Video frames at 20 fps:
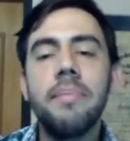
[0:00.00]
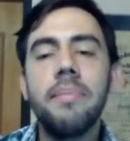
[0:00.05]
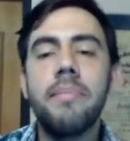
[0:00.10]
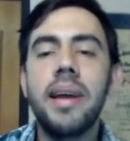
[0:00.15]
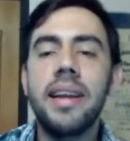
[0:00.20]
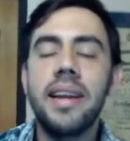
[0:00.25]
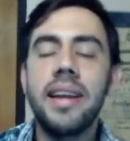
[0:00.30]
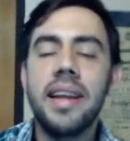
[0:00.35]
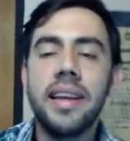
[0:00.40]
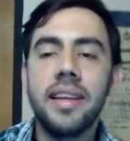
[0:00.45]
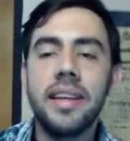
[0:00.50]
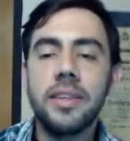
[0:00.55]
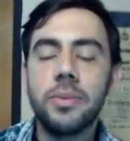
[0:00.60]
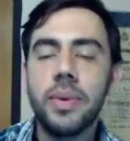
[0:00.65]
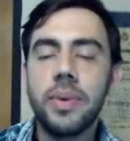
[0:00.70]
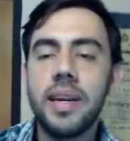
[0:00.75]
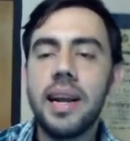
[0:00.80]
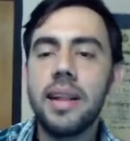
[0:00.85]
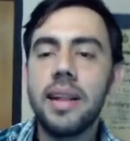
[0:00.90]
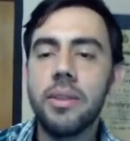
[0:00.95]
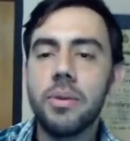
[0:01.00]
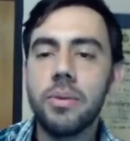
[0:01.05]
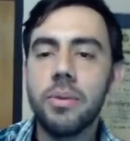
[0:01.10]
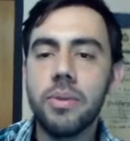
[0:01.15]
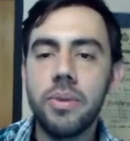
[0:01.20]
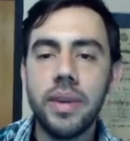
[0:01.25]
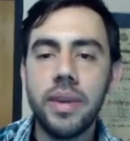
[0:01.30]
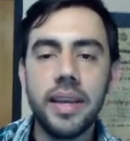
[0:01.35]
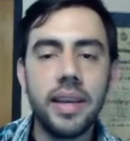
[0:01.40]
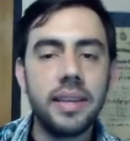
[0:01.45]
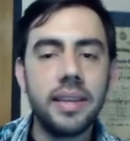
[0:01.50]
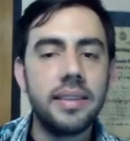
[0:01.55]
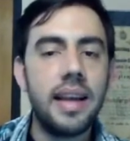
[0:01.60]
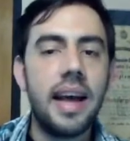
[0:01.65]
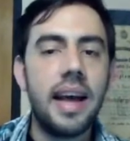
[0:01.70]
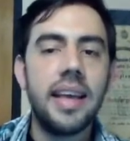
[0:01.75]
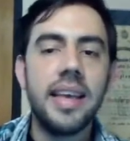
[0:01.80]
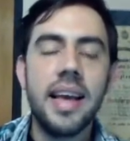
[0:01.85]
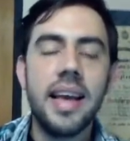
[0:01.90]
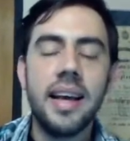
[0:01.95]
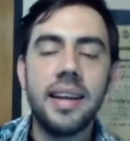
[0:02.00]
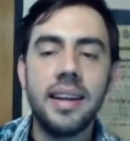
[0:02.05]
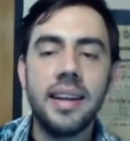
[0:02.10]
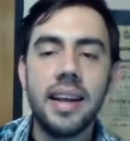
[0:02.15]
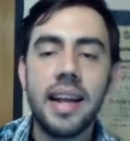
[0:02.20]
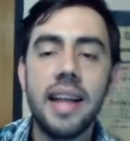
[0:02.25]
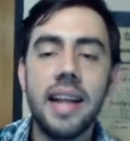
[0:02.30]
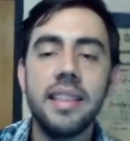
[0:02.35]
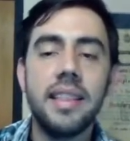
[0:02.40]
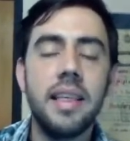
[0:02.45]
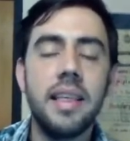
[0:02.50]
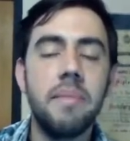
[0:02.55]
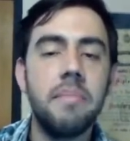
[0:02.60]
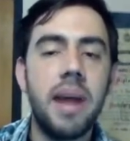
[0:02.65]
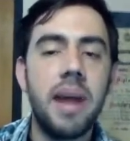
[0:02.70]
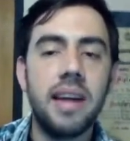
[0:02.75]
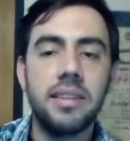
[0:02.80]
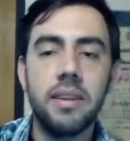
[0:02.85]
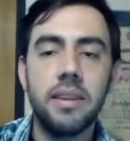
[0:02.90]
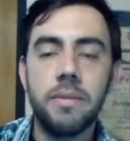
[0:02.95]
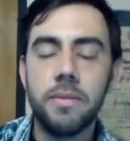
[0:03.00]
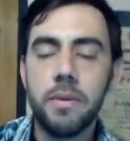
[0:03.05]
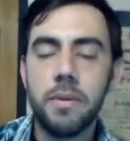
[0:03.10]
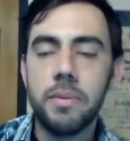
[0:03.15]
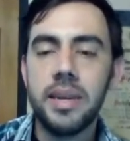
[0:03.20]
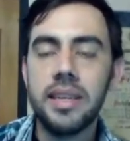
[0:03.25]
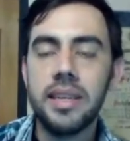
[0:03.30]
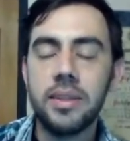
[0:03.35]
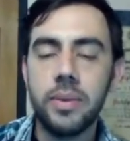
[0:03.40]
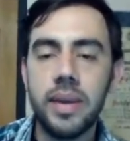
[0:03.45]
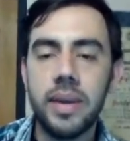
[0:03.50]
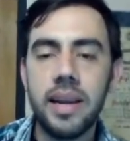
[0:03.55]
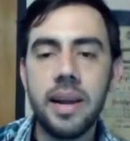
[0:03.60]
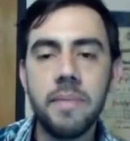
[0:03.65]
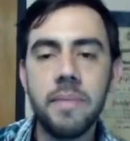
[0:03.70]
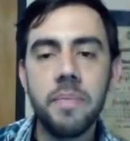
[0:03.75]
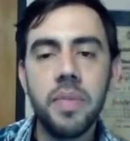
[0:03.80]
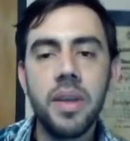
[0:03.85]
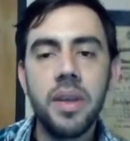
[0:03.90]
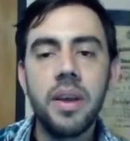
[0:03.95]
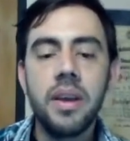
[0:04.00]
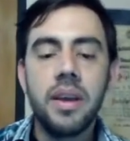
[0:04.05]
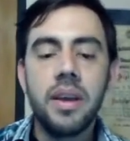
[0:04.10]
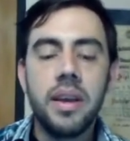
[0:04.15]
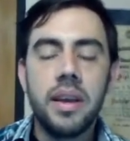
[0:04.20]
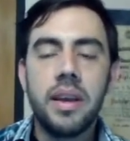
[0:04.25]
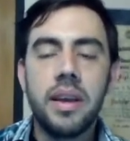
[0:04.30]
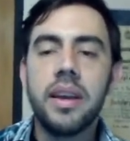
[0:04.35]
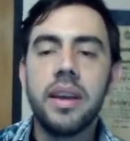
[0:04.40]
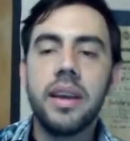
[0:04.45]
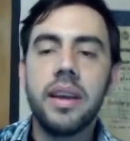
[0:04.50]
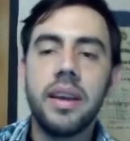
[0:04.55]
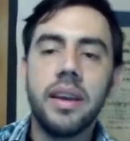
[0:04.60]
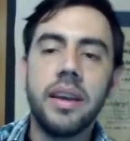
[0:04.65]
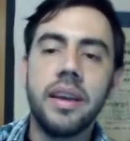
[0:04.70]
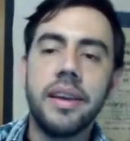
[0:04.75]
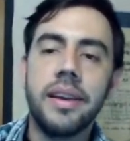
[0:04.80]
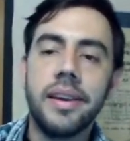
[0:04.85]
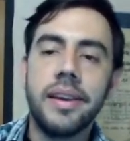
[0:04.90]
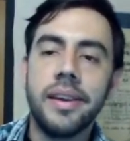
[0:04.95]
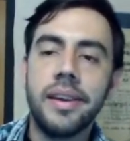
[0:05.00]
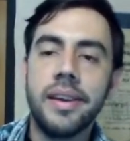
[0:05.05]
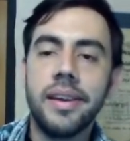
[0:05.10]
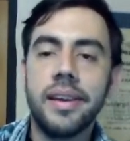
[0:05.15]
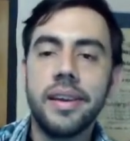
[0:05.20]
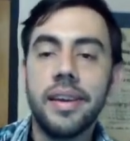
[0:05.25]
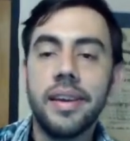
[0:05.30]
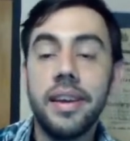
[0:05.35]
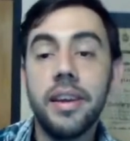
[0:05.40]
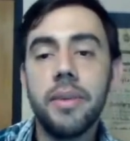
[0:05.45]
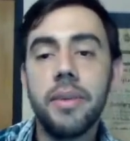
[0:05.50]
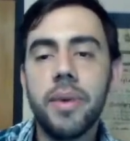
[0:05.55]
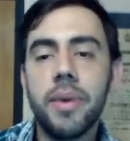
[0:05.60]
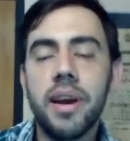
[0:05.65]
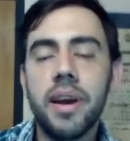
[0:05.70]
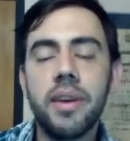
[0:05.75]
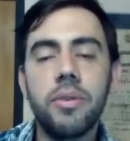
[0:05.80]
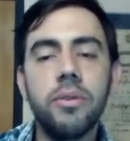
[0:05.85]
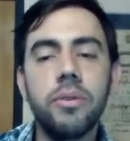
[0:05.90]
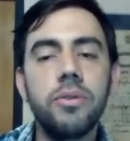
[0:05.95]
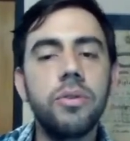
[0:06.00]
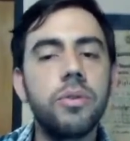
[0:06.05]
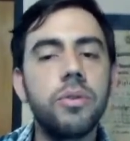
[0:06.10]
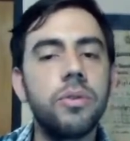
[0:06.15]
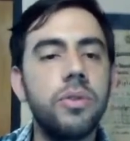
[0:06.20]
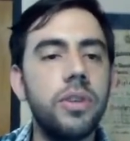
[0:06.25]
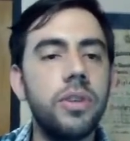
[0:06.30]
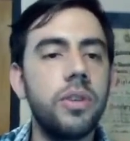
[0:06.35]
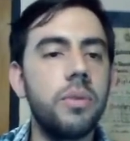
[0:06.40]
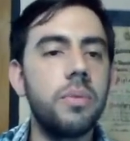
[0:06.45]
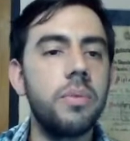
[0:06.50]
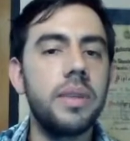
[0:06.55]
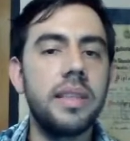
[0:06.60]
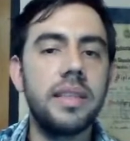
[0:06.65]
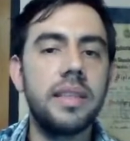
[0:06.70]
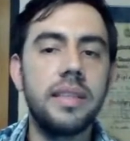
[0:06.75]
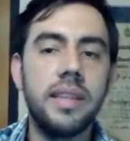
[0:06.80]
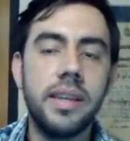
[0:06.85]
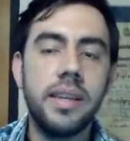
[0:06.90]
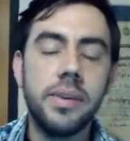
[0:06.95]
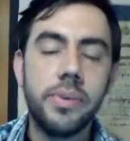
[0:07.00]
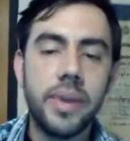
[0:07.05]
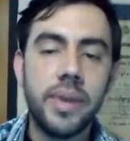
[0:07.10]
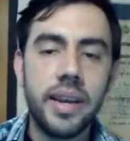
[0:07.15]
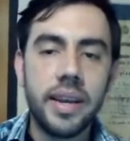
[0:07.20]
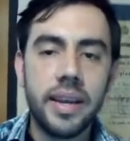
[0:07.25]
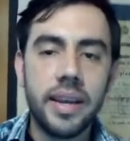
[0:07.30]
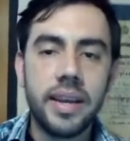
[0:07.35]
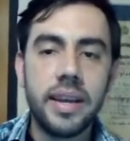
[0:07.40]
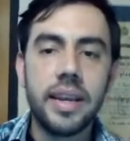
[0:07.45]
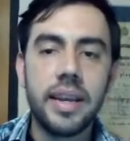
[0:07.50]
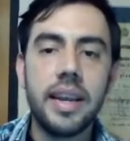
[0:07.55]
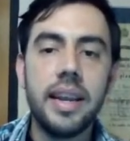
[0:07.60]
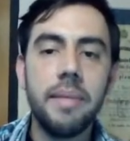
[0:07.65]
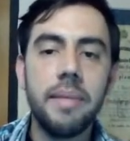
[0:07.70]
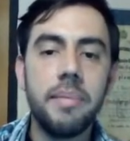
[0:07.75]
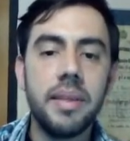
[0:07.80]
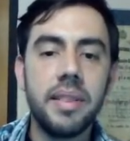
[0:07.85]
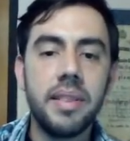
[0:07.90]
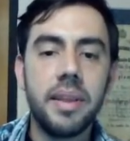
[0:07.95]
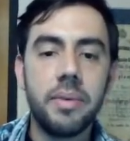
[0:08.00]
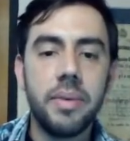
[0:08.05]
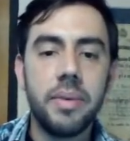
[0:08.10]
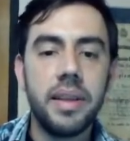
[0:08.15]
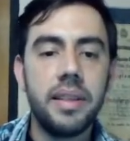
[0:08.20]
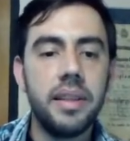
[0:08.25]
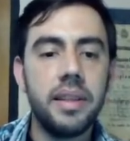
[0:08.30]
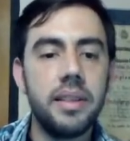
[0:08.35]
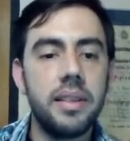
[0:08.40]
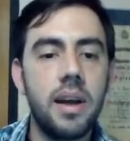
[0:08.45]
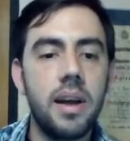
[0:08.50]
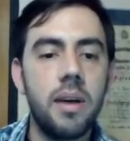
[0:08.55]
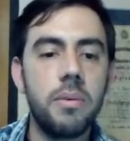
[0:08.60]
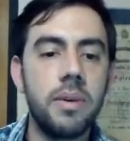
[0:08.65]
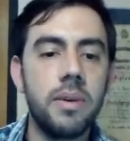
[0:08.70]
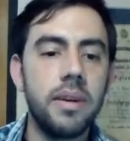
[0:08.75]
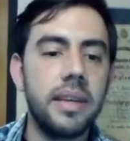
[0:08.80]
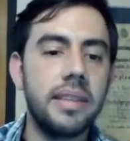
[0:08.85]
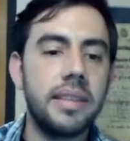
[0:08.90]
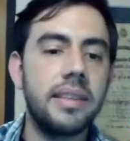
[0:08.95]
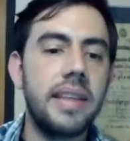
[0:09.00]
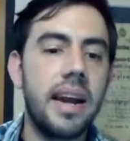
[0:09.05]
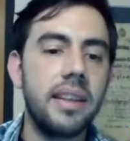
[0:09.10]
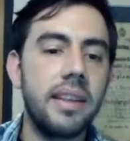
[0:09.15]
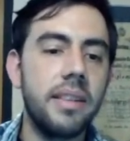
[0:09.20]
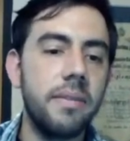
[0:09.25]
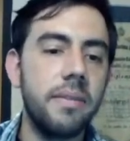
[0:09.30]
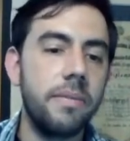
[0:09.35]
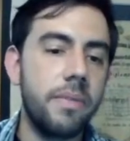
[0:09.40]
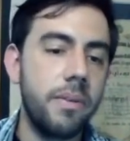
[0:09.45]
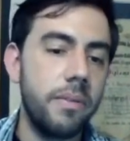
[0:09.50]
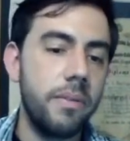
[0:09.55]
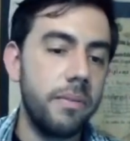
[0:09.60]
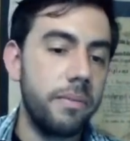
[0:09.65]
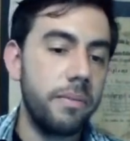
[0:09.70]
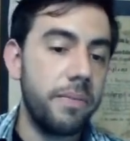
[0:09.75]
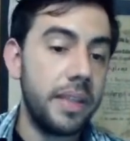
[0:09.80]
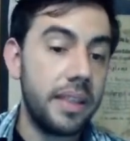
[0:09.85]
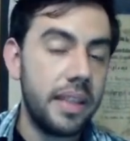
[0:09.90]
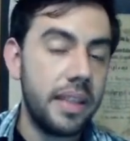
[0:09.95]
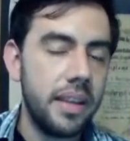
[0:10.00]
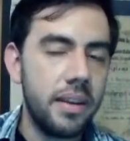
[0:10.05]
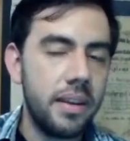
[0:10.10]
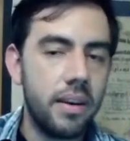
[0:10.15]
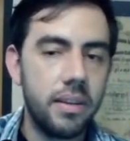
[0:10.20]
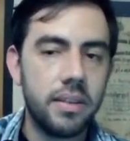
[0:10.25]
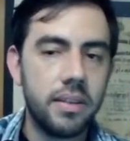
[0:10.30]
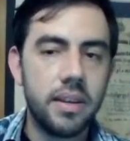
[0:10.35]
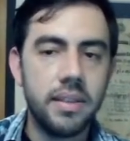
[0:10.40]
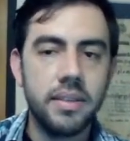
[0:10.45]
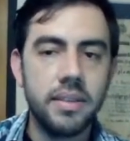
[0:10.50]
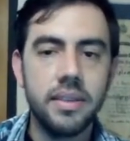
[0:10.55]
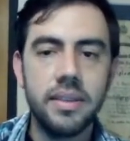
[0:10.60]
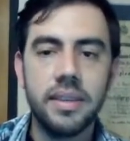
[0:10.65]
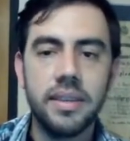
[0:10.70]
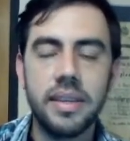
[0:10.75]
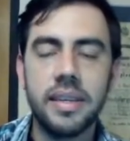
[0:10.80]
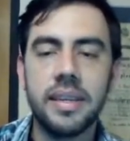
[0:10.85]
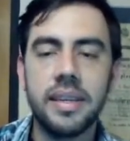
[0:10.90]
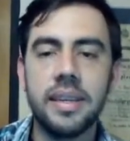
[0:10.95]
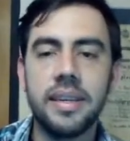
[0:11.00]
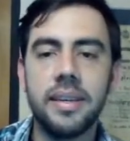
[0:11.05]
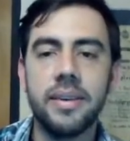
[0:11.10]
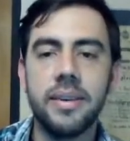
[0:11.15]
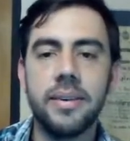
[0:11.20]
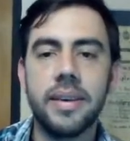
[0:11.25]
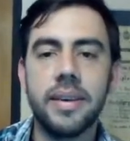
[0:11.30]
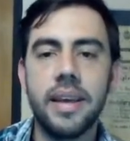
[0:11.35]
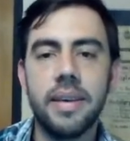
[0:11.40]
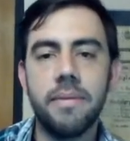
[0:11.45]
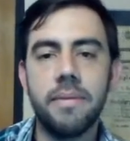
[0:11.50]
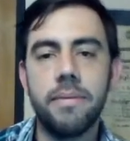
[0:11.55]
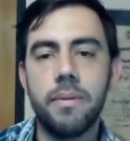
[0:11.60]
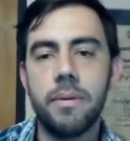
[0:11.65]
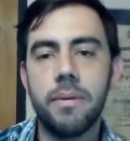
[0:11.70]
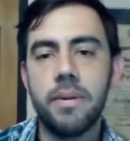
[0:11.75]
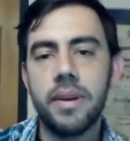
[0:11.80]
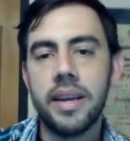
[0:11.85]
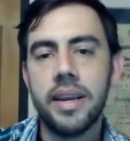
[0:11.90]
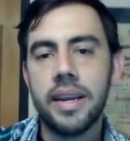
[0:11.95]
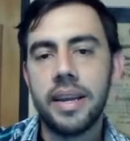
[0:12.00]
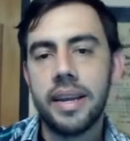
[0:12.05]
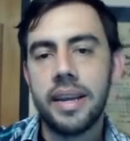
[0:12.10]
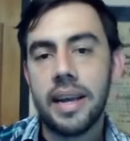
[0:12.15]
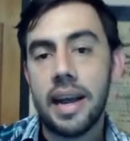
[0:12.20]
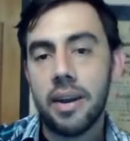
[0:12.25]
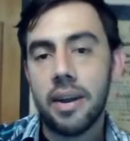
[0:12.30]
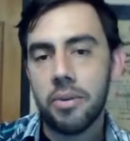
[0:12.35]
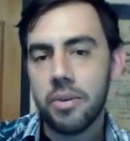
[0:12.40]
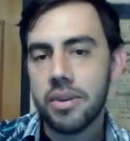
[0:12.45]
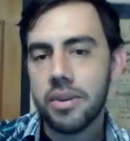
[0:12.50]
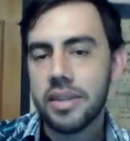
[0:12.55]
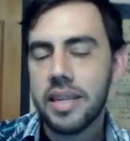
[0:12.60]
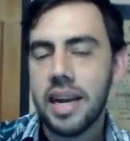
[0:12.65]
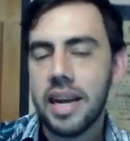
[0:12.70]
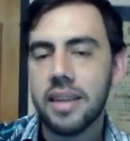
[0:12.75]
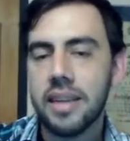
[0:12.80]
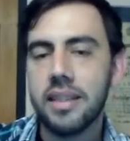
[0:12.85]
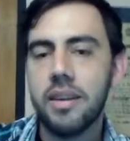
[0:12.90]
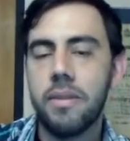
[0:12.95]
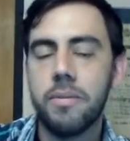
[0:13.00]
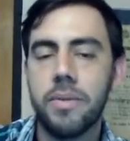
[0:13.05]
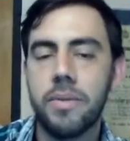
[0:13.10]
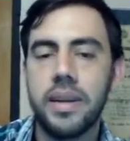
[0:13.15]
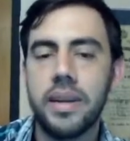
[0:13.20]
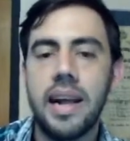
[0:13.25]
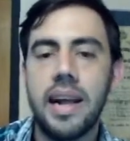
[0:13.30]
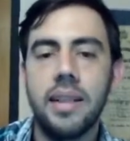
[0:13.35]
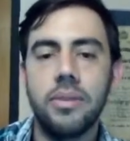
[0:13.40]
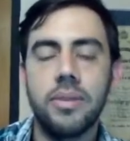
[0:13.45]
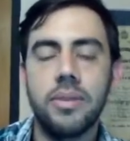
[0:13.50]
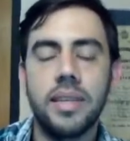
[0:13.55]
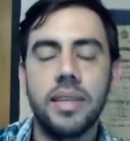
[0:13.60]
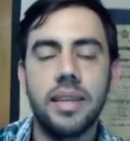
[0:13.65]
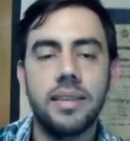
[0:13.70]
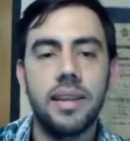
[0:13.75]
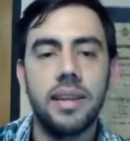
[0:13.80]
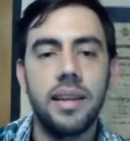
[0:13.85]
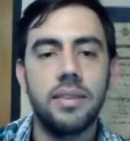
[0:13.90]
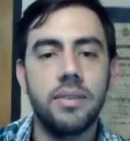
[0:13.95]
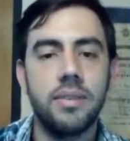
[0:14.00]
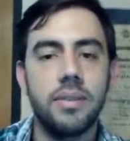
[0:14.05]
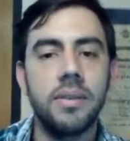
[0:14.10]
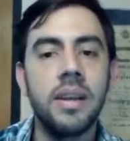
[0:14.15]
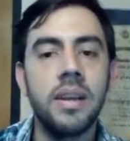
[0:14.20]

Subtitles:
My name is Reinaldo Rodriguez. I am a candidate master from Venezuela. Here we are going to continue with the series climbing the rating tower, starting from 1500, okay, for another chapter of Reinaldo chess lesson.